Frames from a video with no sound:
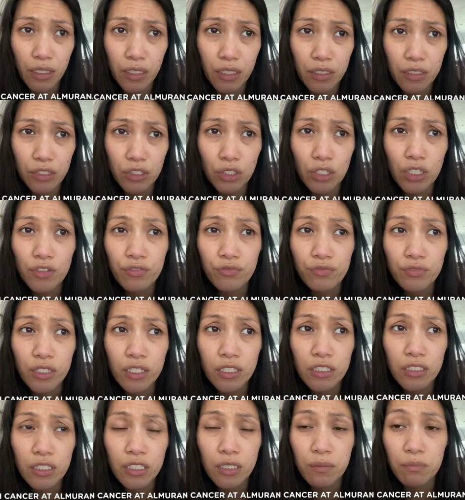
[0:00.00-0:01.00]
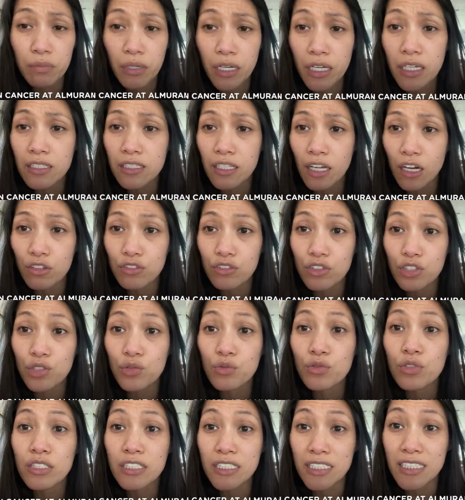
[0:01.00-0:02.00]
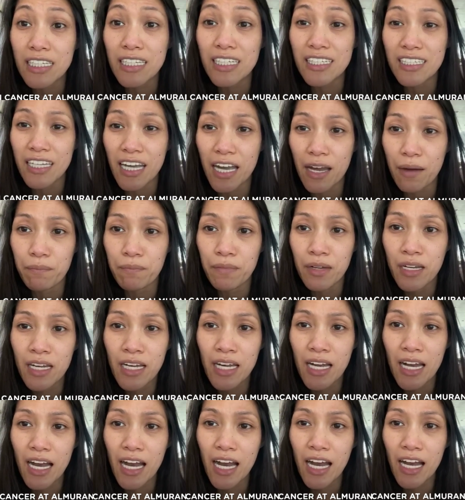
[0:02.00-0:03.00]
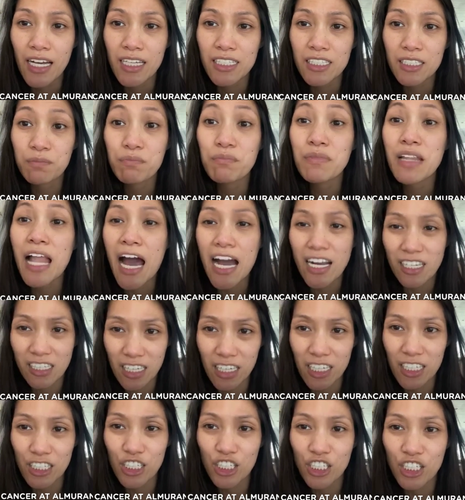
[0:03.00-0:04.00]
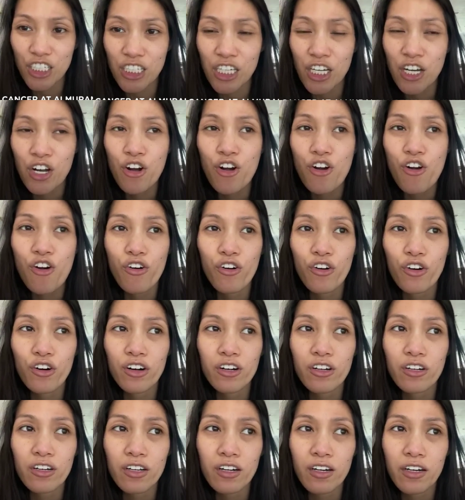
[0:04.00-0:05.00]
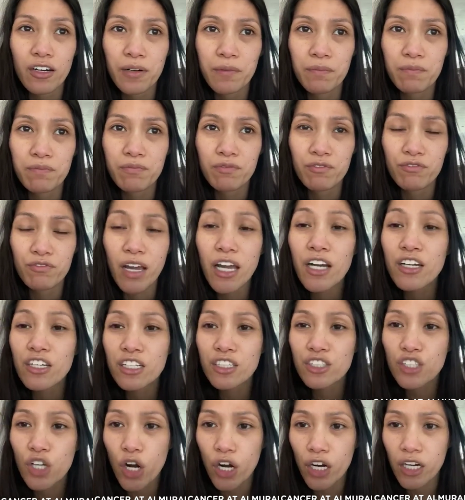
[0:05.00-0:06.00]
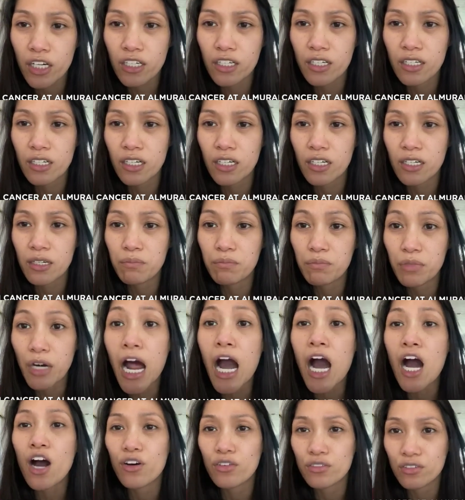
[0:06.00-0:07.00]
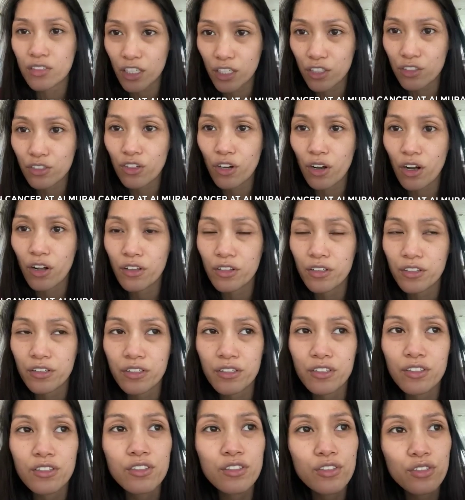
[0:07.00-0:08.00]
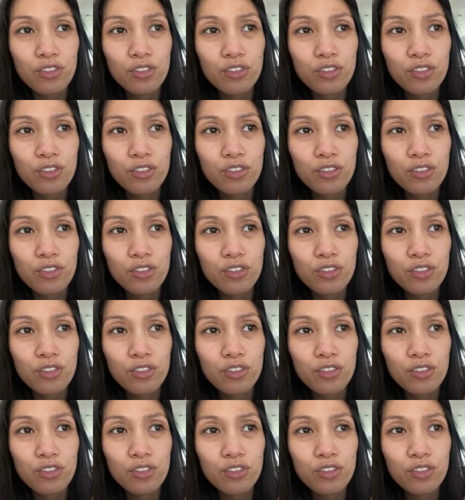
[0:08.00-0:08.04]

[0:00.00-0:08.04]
So if there's a breakdown, you will see them as blackish or very dark brown in color.